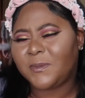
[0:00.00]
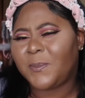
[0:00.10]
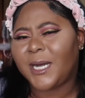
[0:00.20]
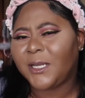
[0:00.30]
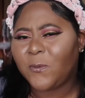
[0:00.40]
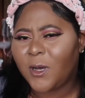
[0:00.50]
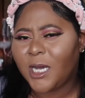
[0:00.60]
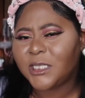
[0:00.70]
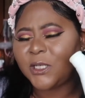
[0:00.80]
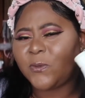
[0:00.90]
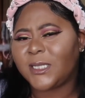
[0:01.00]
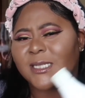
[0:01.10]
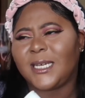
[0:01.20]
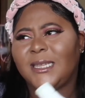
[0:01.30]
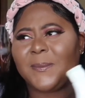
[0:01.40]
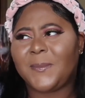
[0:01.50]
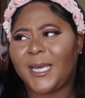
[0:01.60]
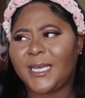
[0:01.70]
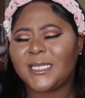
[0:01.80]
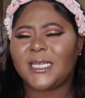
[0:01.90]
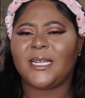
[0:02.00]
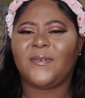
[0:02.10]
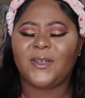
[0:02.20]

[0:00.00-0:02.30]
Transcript: body wash it wasn't like the best and